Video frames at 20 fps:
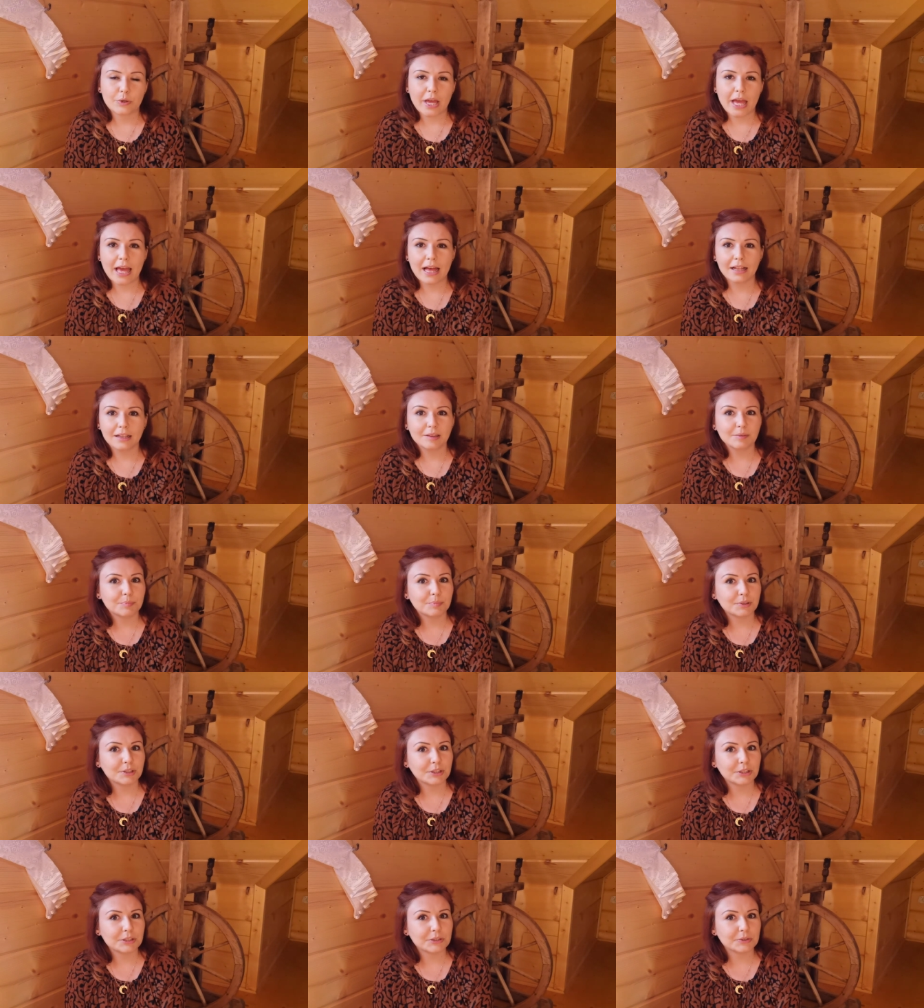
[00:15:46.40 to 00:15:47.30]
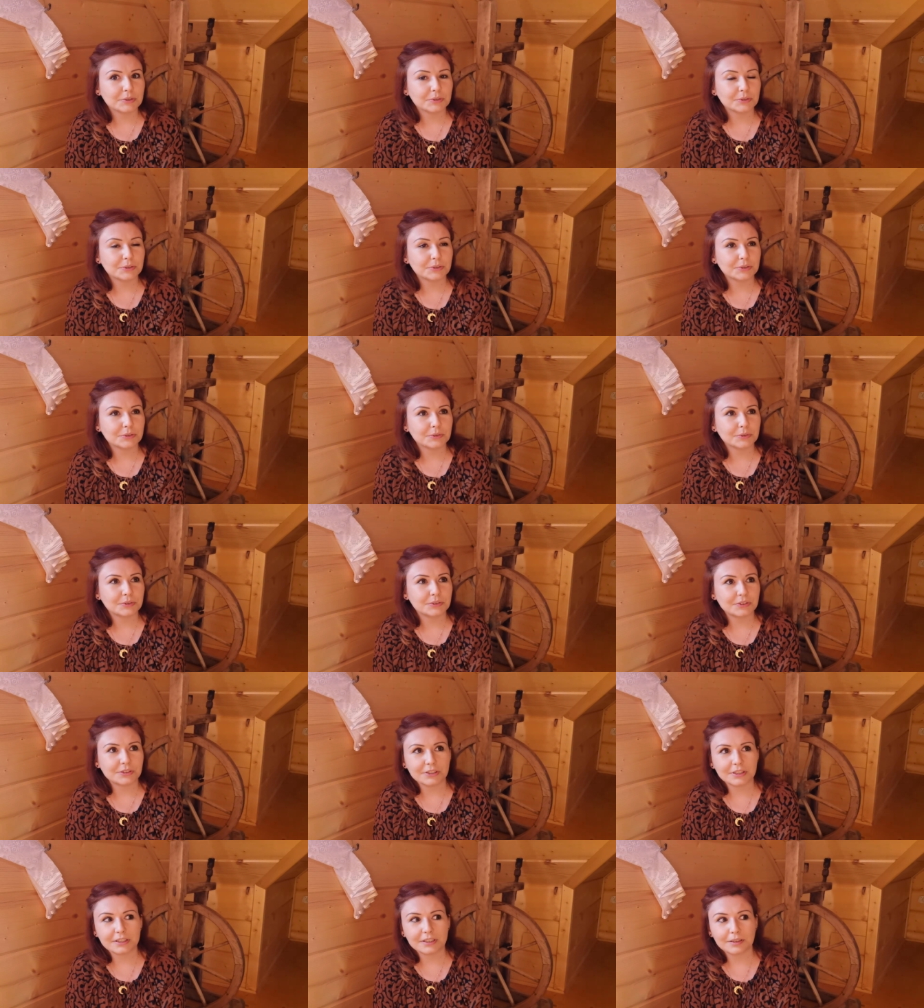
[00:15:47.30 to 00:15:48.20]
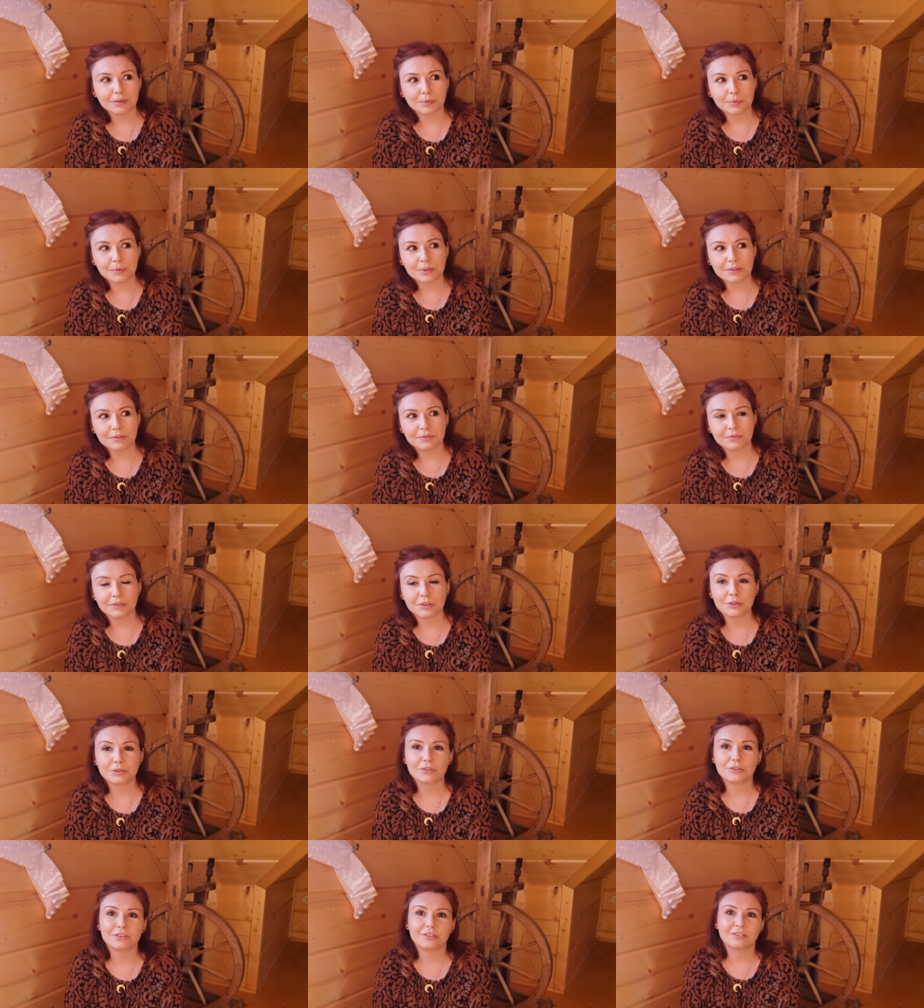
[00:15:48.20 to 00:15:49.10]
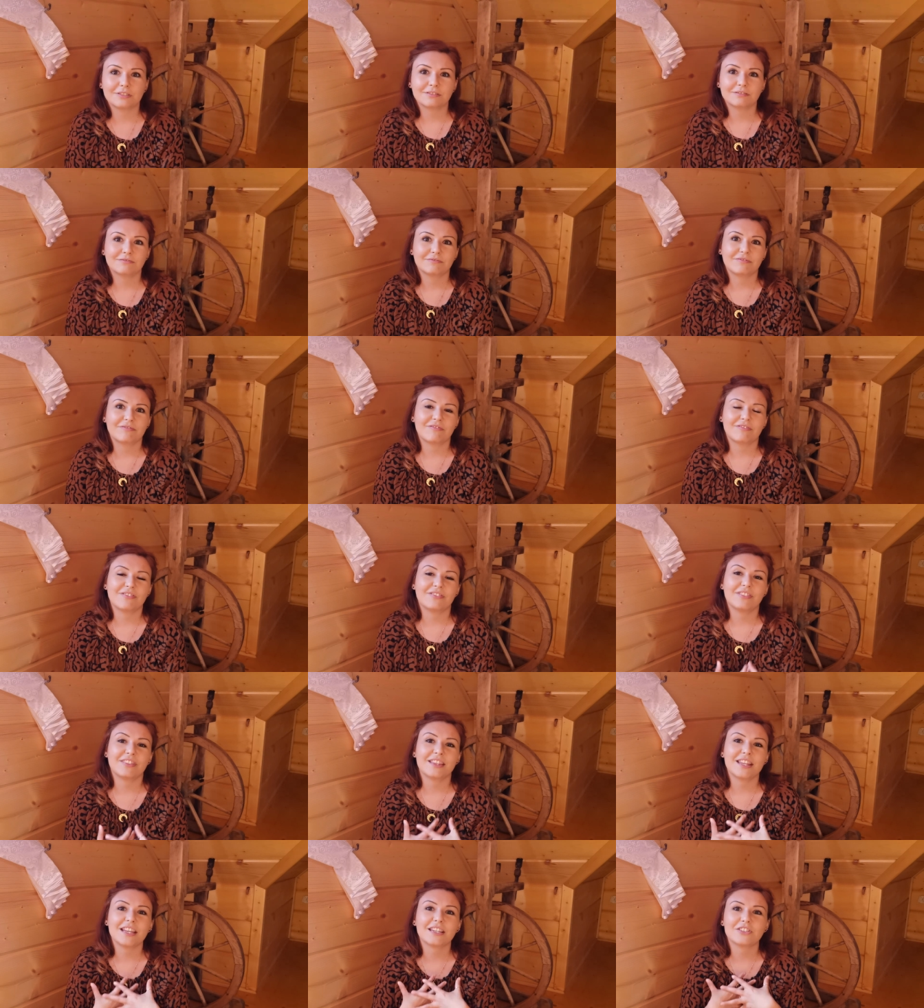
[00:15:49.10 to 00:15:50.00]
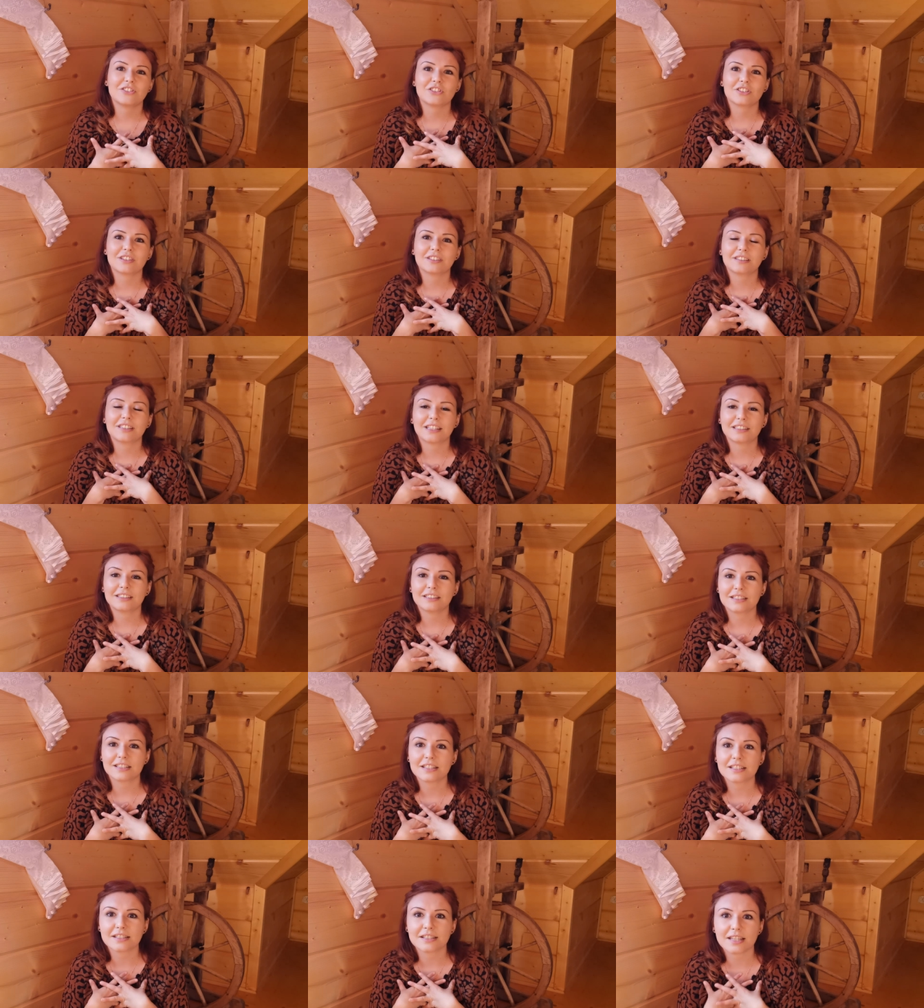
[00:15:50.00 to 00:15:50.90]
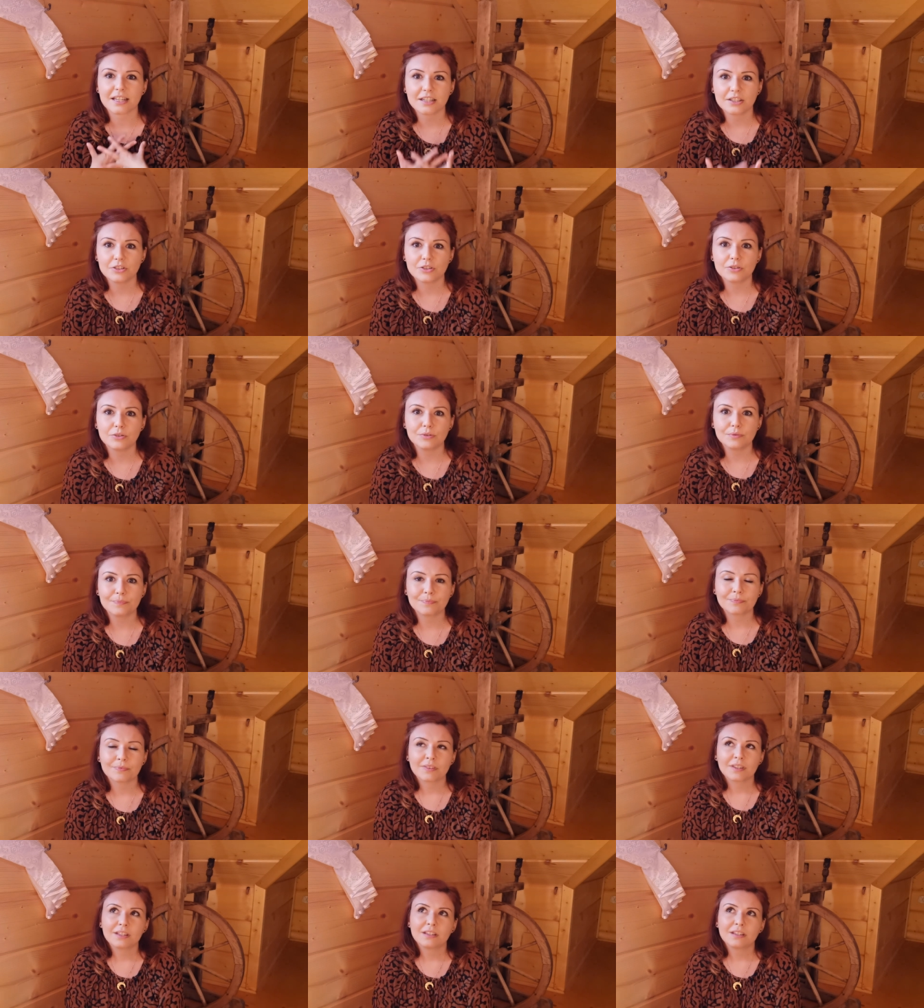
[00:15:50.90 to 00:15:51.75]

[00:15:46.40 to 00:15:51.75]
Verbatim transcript: to help you to deal with your nature that is inside you,